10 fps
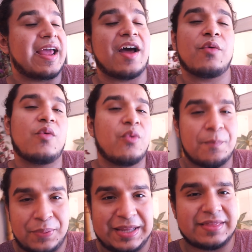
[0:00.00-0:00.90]
and I would
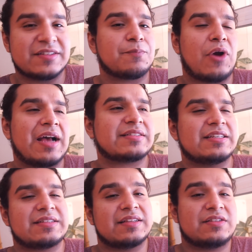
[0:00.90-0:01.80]
repeat this
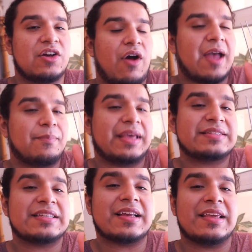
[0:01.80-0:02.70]
process until I
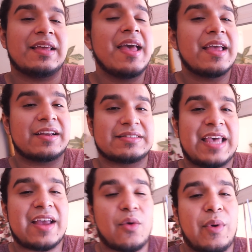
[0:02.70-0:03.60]
basically could
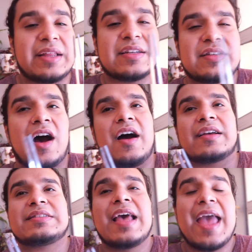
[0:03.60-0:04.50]
take away the
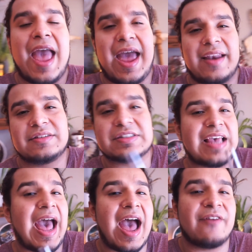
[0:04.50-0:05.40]
tongs and just
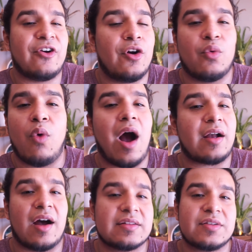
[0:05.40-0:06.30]
have her
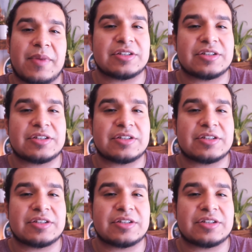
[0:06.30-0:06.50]
walk onto my